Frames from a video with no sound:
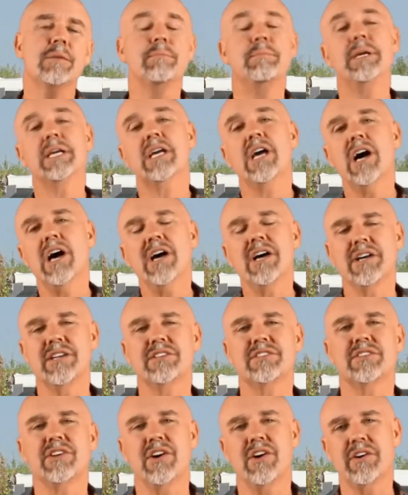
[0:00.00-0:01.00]

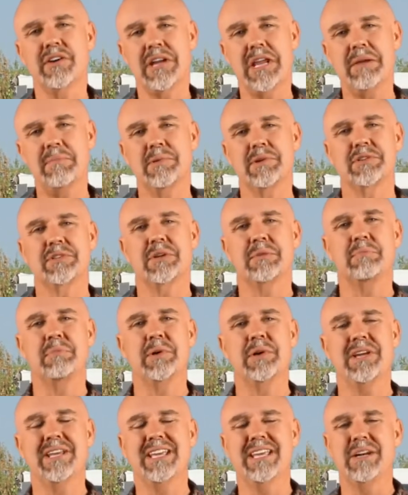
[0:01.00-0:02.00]
because our neighbors are
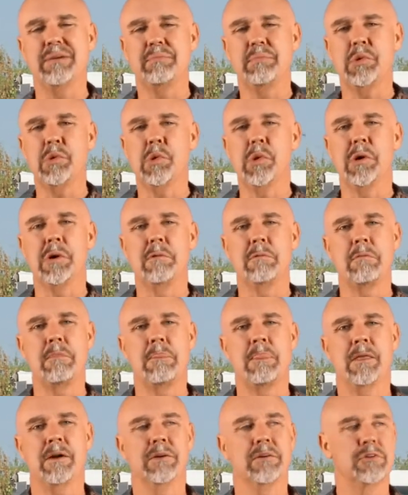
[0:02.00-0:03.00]
putting in a pool.
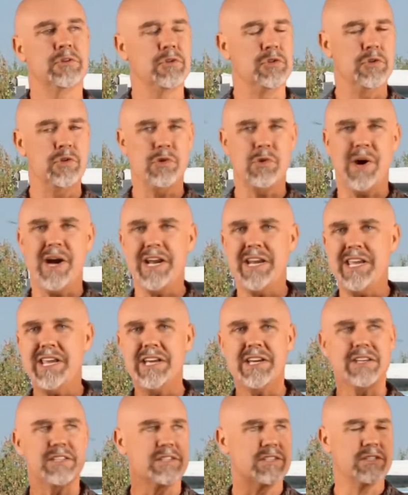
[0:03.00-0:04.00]
Two
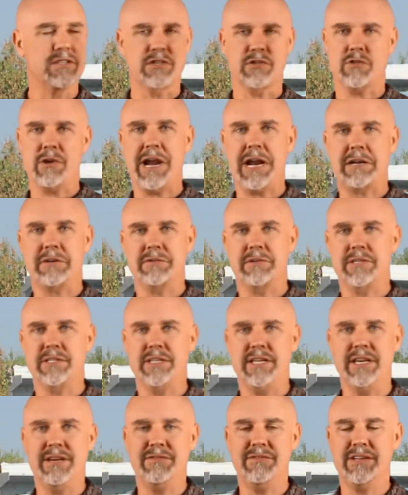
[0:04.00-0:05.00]
ideas. The tractor is
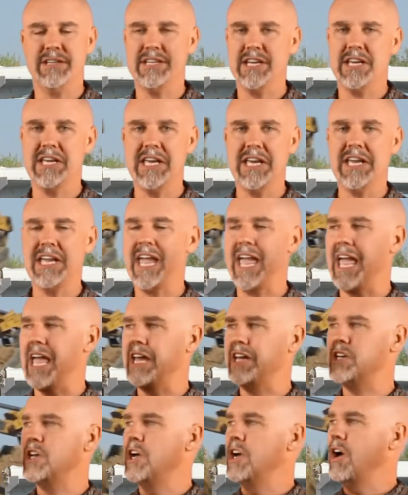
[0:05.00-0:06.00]
digging
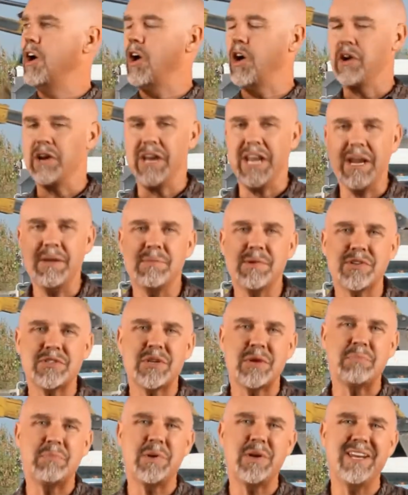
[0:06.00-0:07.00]
and Our neighbors
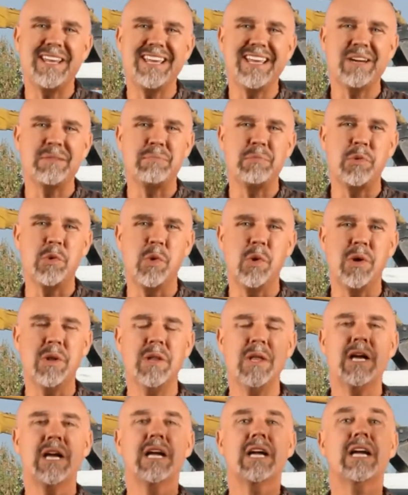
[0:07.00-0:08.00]
are putting in a
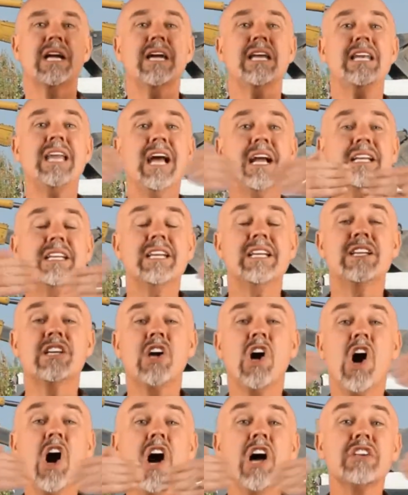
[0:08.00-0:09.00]
pool, connected
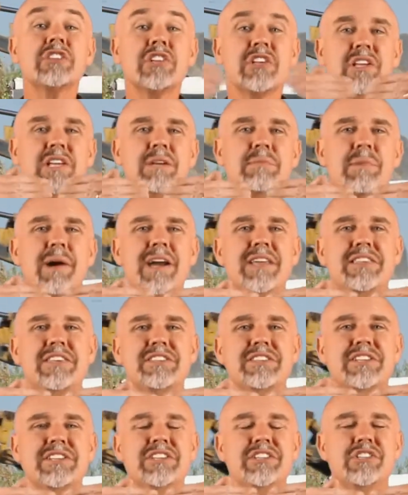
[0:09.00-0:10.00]
causally by
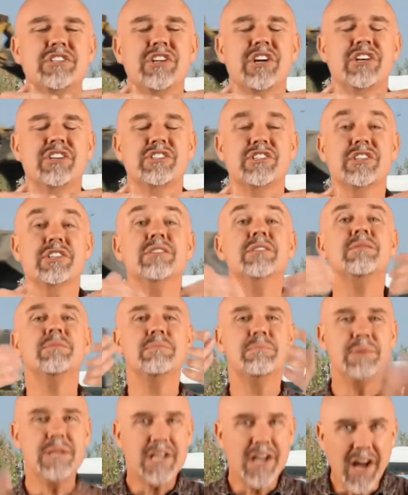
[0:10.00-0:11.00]
this conjunction
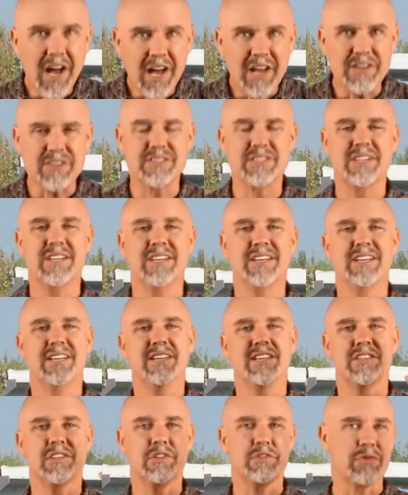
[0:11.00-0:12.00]
because.
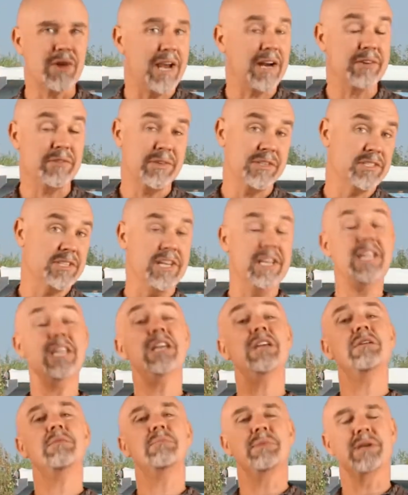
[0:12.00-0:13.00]
The tractor is
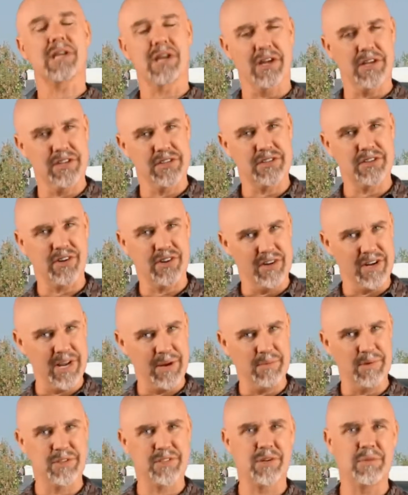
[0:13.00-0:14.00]
digging because our
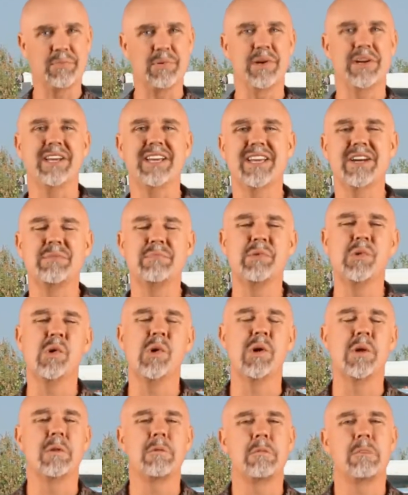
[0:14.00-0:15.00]
neighbors are putting in a
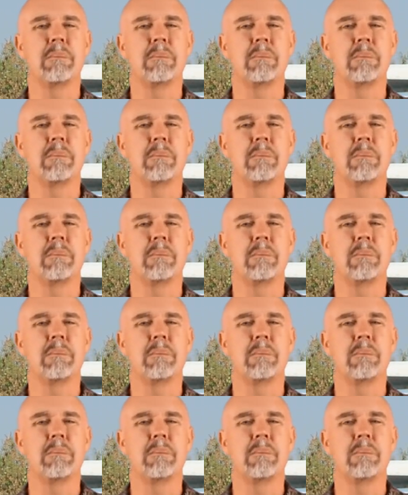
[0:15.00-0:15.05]
pool.